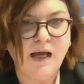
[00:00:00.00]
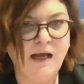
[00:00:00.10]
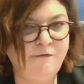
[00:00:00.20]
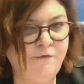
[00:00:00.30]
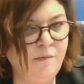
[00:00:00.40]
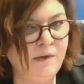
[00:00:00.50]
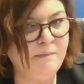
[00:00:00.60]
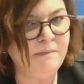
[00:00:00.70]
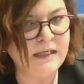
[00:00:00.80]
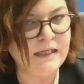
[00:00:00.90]
I firmly
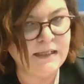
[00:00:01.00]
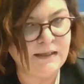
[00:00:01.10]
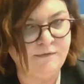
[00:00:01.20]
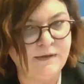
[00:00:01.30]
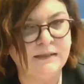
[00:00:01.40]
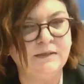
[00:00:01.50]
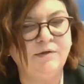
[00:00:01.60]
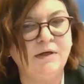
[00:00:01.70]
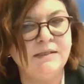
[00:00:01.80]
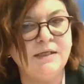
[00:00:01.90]
believe that the
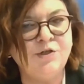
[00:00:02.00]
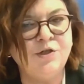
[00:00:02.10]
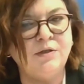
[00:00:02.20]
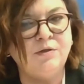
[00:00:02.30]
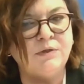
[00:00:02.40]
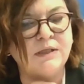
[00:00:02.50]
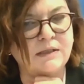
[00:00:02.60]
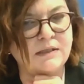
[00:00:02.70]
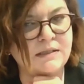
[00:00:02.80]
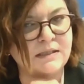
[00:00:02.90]
transition to
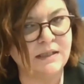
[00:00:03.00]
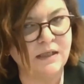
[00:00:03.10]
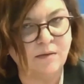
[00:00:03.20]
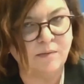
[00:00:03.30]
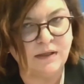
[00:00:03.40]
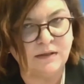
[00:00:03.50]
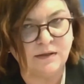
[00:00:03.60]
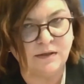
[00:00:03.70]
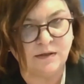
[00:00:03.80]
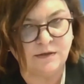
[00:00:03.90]
the sustainable
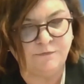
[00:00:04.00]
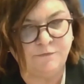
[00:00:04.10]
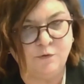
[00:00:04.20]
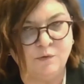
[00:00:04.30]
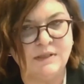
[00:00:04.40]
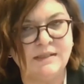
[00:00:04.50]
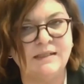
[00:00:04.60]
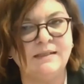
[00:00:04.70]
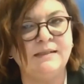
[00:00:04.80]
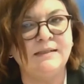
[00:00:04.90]
alternative fuels
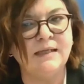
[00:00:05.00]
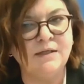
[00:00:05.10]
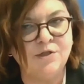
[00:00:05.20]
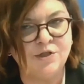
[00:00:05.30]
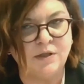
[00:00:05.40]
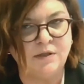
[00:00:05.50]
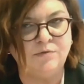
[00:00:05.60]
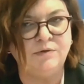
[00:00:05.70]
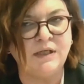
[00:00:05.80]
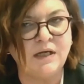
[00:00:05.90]
is essential
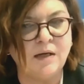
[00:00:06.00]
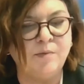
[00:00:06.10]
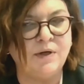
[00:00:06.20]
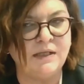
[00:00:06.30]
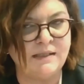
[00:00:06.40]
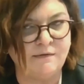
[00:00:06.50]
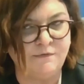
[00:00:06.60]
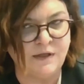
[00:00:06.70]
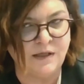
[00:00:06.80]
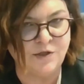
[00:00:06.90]
to decarbonize
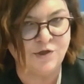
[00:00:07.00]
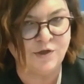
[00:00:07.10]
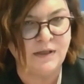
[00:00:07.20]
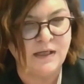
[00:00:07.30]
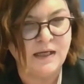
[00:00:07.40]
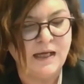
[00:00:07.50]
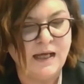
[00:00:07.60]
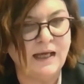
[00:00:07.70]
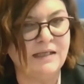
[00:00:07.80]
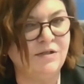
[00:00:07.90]
aviation,
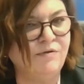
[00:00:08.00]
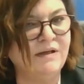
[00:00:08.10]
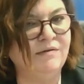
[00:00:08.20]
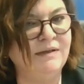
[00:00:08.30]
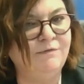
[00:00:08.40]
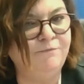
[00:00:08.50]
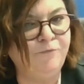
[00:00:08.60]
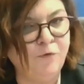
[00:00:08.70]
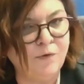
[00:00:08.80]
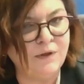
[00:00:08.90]
as liquid
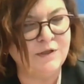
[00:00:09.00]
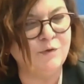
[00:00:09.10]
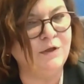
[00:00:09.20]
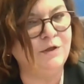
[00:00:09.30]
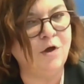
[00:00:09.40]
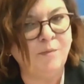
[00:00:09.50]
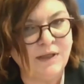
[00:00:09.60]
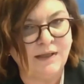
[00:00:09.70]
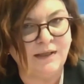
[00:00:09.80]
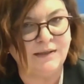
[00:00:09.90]
fuels will
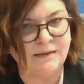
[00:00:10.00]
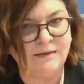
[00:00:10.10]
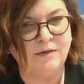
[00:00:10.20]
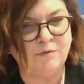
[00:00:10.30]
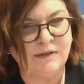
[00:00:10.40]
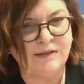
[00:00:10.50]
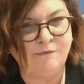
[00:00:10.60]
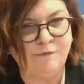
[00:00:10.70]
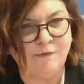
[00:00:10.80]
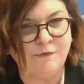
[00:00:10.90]
dominate until
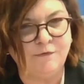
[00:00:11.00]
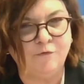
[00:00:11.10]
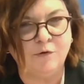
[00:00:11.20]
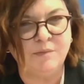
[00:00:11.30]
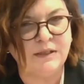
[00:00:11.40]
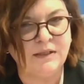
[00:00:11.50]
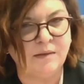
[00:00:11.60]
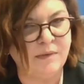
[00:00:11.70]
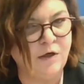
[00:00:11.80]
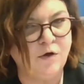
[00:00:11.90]
2050 for
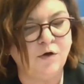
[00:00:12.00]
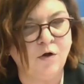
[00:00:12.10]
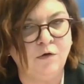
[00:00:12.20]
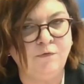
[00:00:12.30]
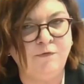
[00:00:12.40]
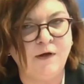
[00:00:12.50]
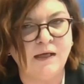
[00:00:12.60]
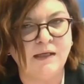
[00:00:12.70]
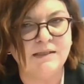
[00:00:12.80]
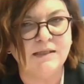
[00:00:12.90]
medium and long-haul
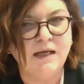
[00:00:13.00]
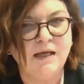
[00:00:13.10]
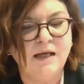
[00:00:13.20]
flights.